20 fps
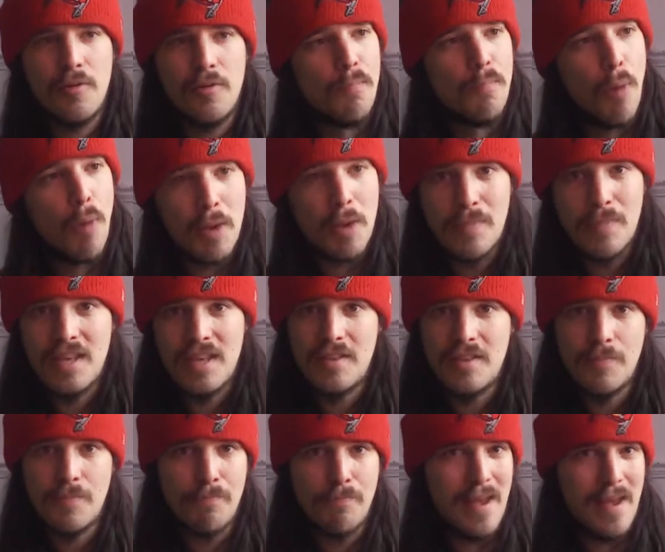Might be
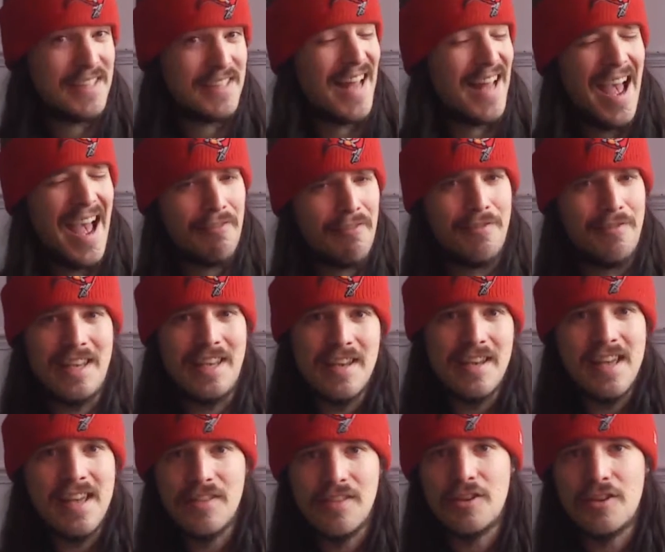the best athlete
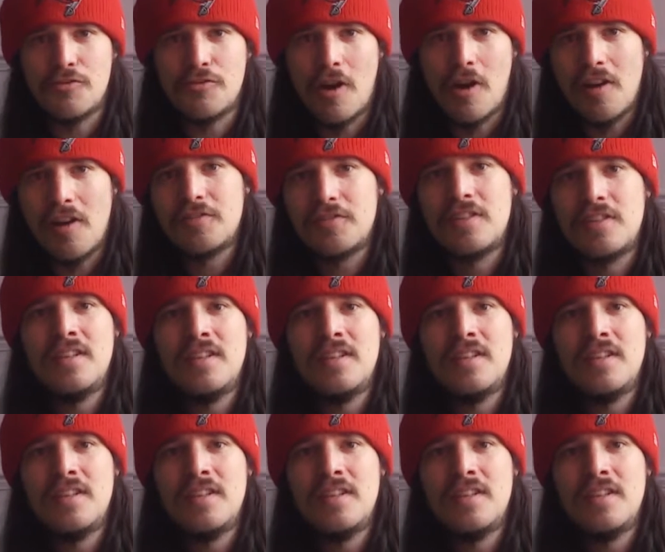in the draft.